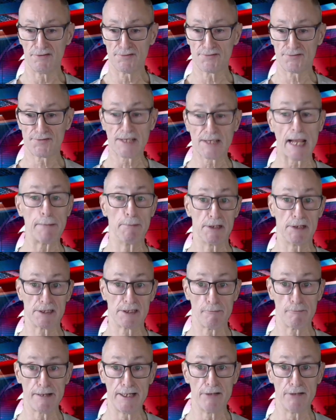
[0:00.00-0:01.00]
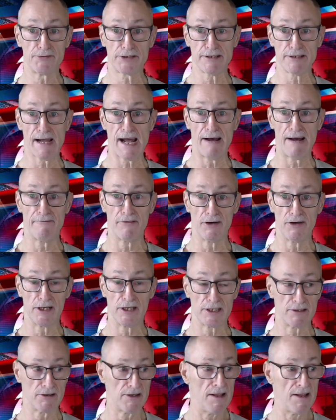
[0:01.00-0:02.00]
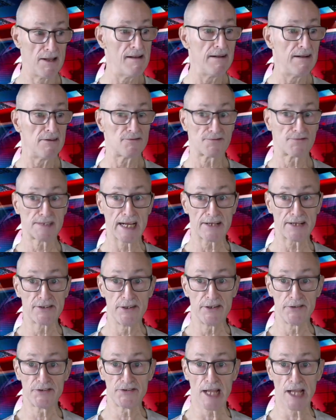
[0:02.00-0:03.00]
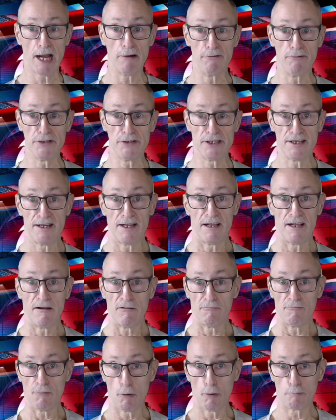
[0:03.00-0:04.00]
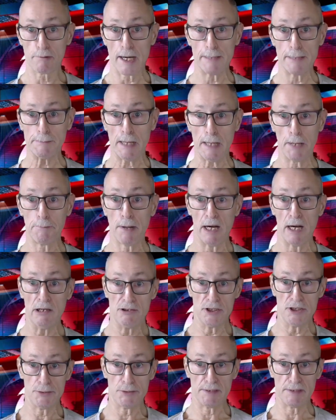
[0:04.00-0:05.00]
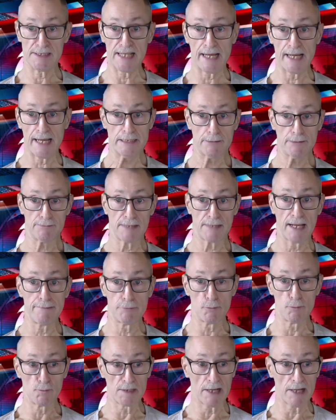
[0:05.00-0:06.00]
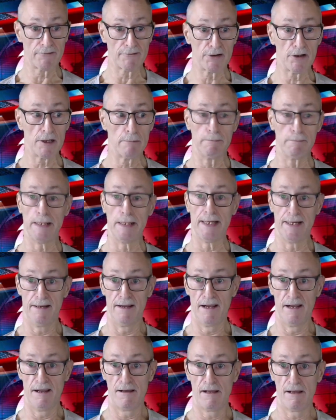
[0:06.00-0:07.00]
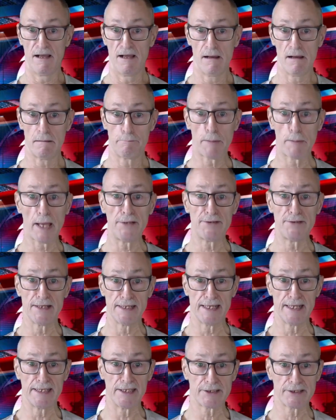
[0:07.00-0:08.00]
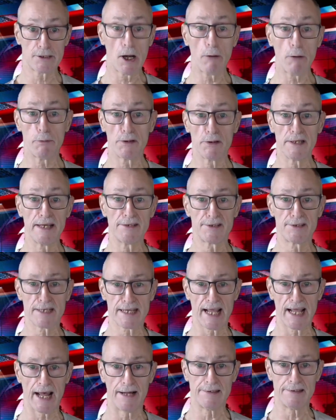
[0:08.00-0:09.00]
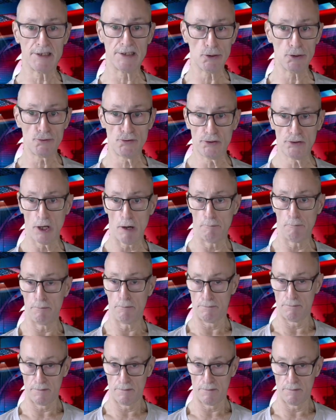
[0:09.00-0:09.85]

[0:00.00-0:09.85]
statement that we used to have, which is sticks and stones will break my bones, but names will never hurt me. Basically, this copper needs to get a new job.